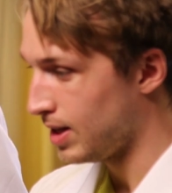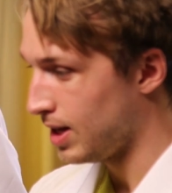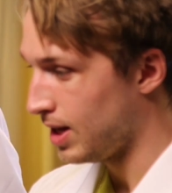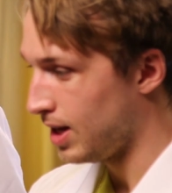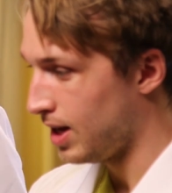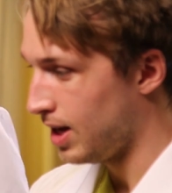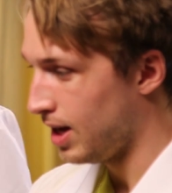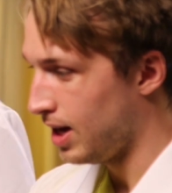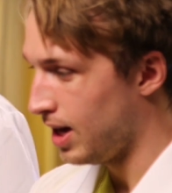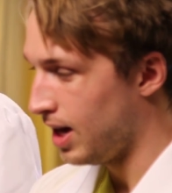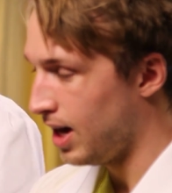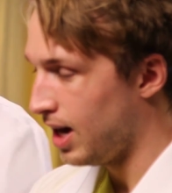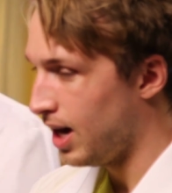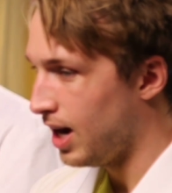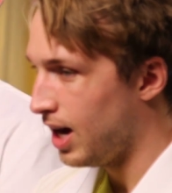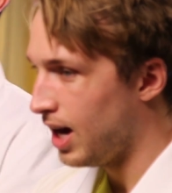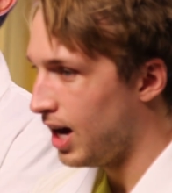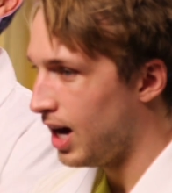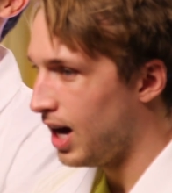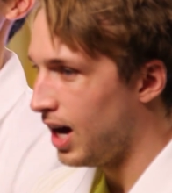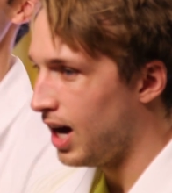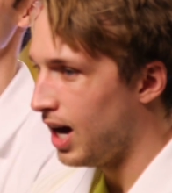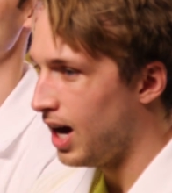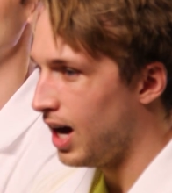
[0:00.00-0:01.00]

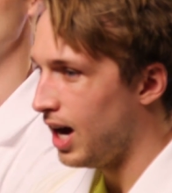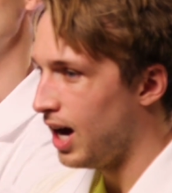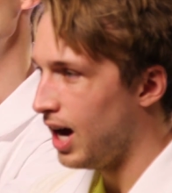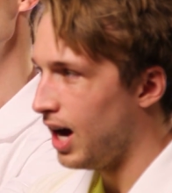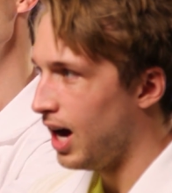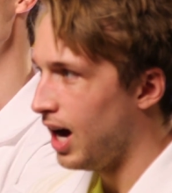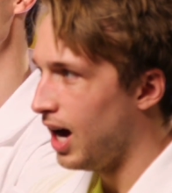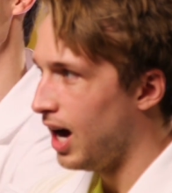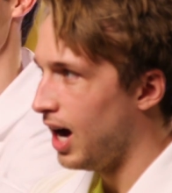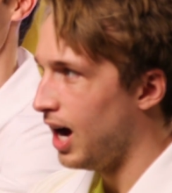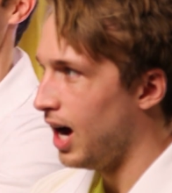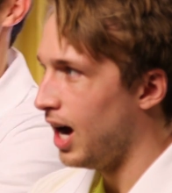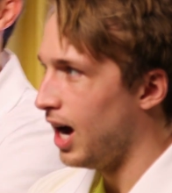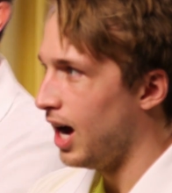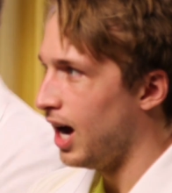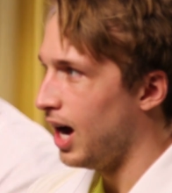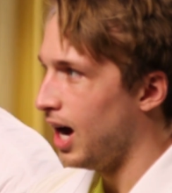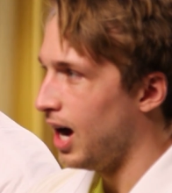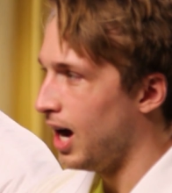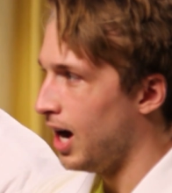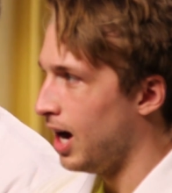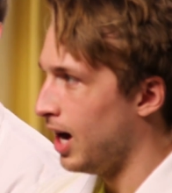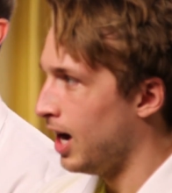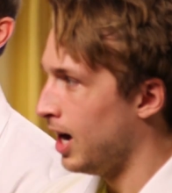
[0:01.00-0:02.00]

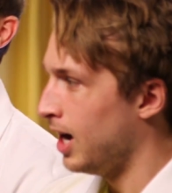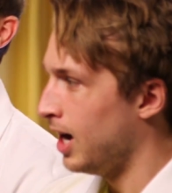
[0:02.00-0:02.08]
(silent)